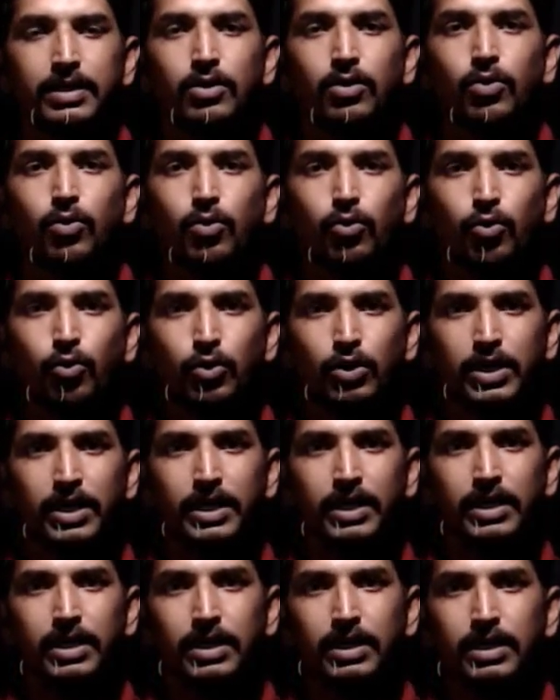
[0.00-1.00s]

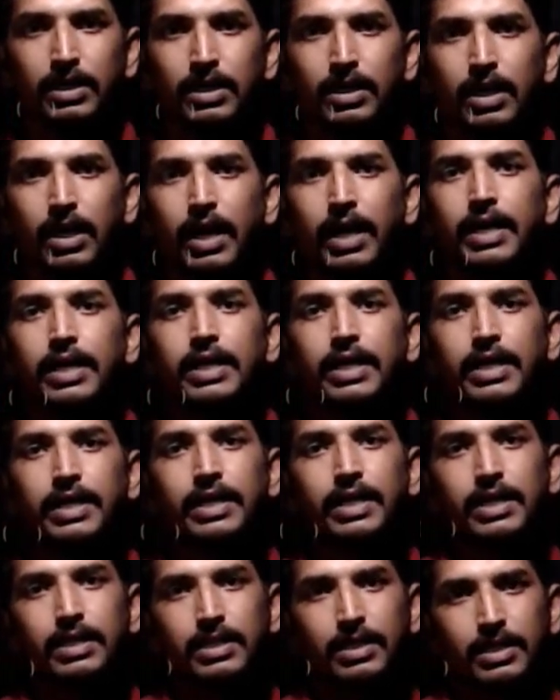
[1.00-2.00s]
IPD,
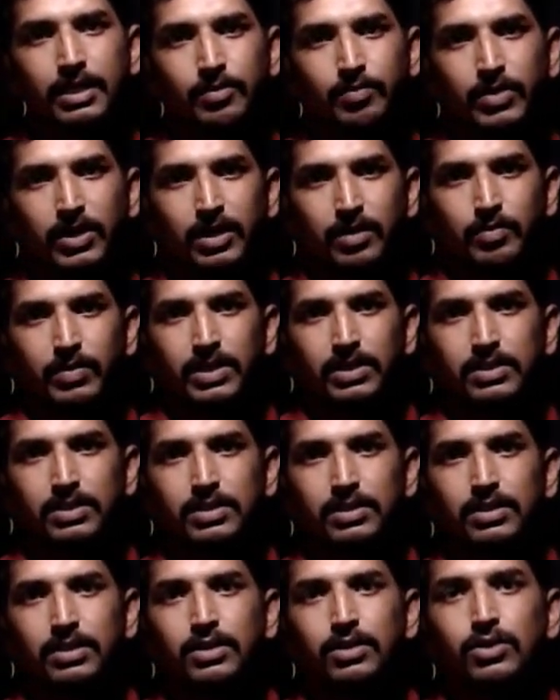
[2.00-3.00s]
OT and any
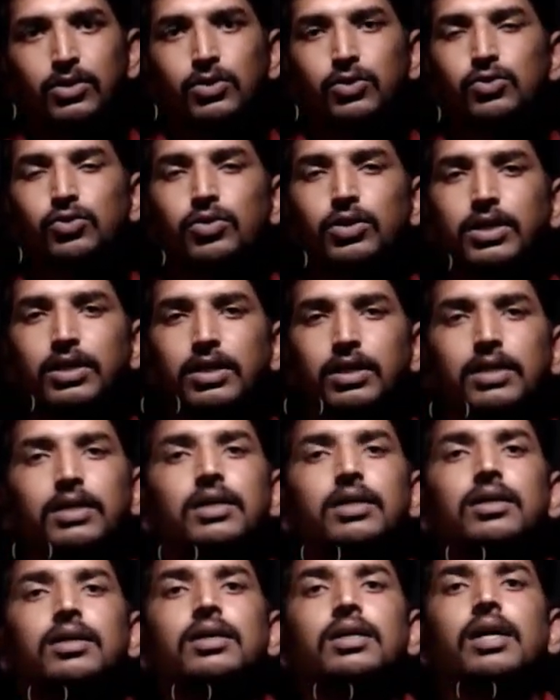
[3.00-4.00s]
other departments.
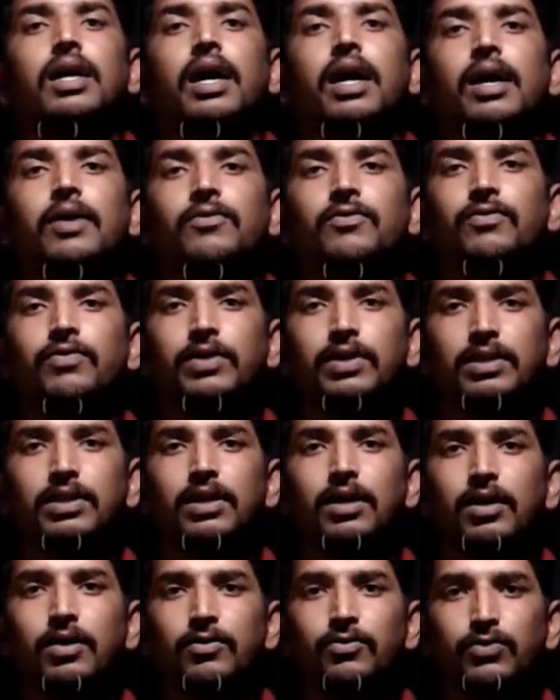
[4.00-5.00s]
So
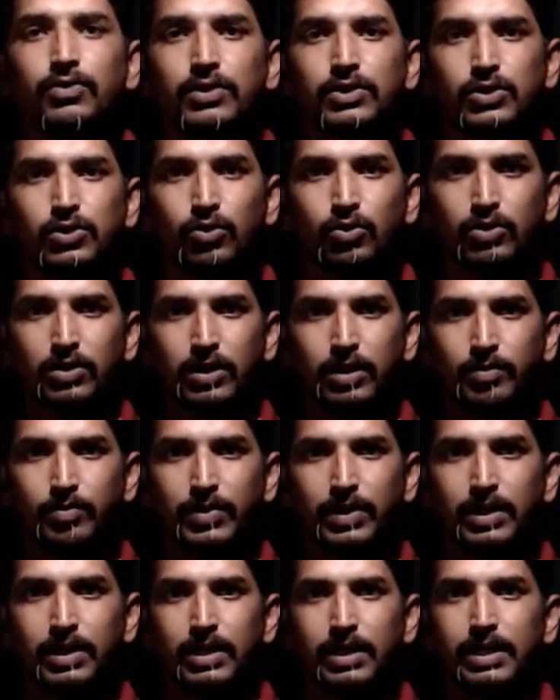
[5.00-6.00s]
here, for
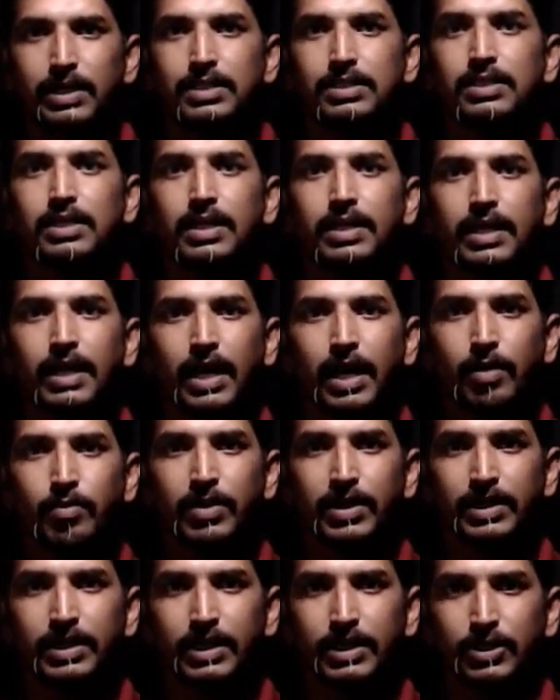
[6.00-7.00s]
the
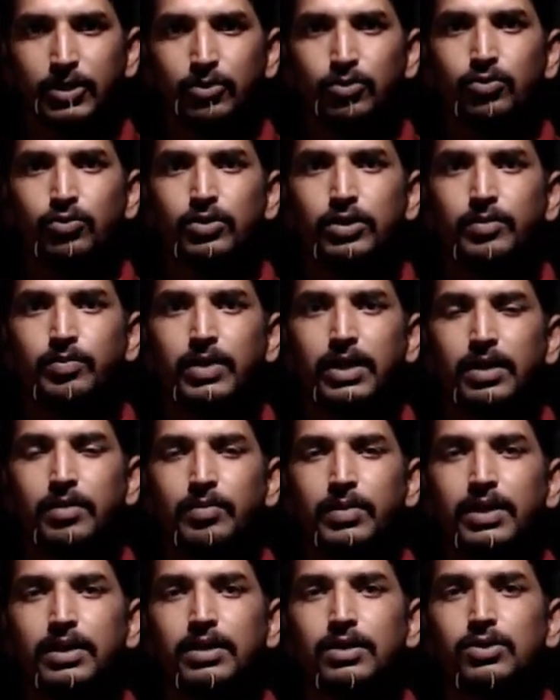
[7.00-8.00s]
physiotherapy, it's a
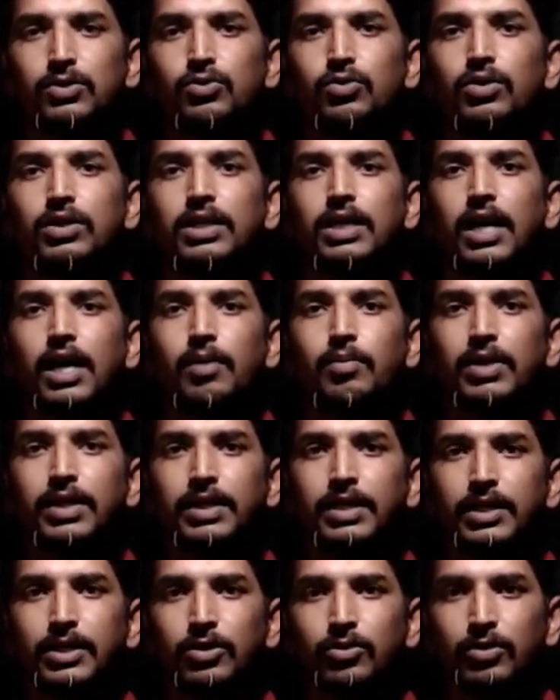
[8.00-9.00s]
rehabilitative
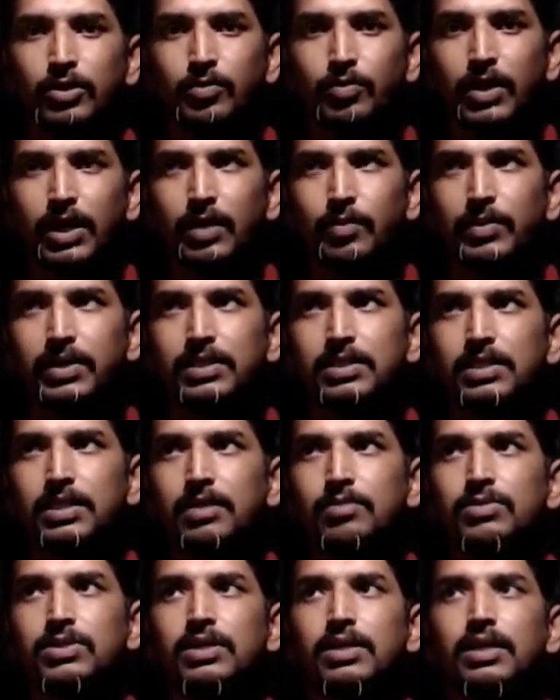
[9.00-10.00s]
department. So
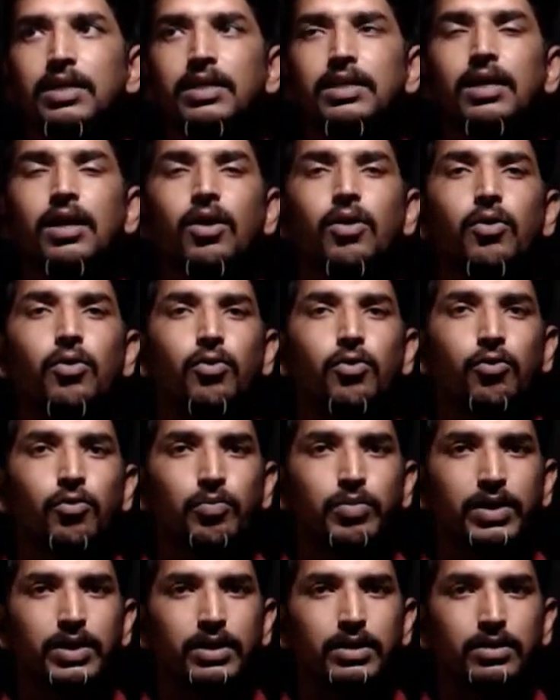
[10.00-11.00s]
rehabilitative departments
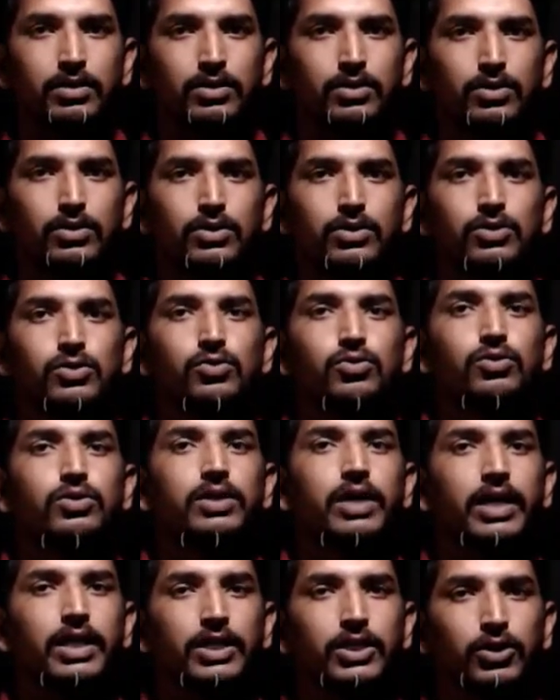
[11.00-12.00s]
comes under the
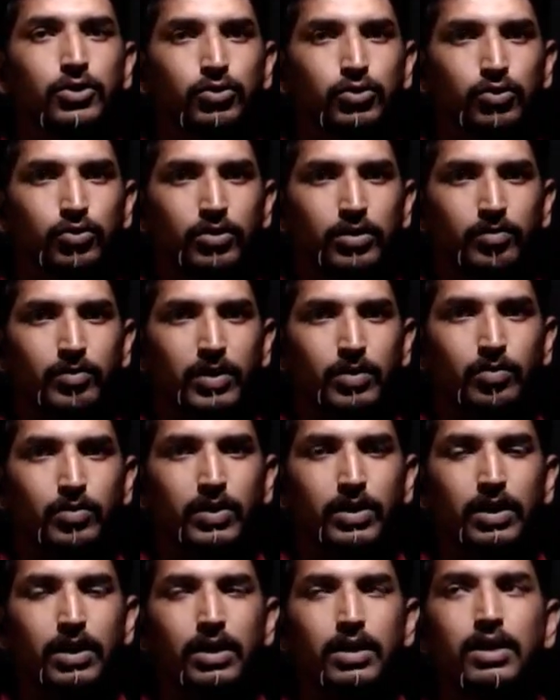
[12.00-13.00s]
OPD. So
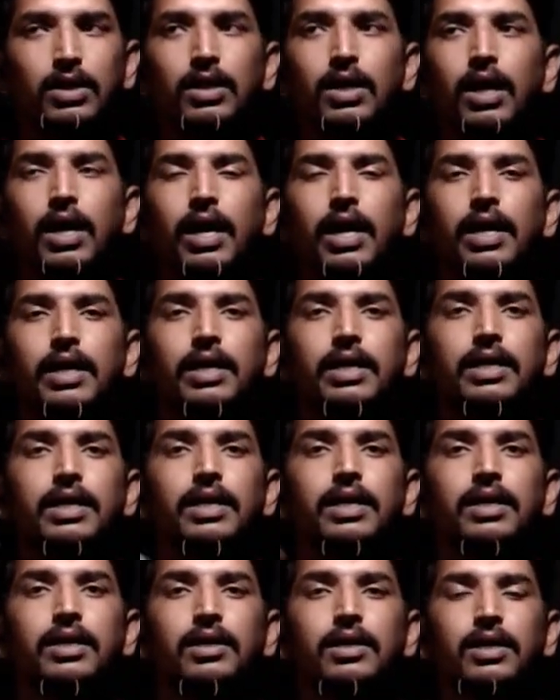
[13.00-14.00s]
that you should
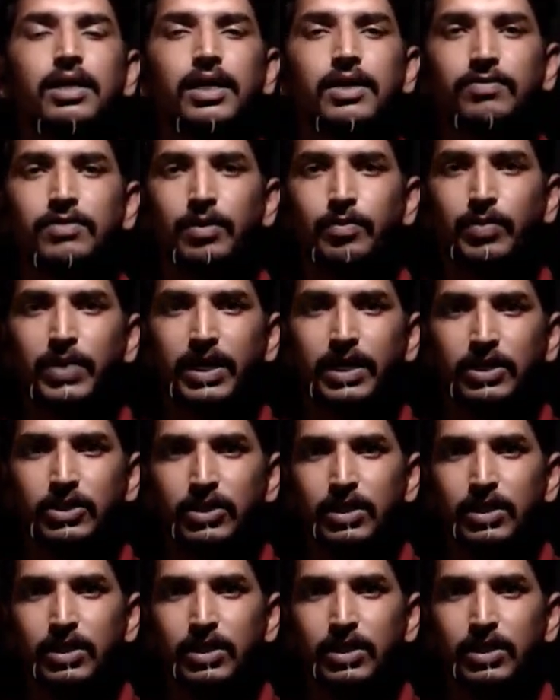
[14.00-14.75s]
remember. And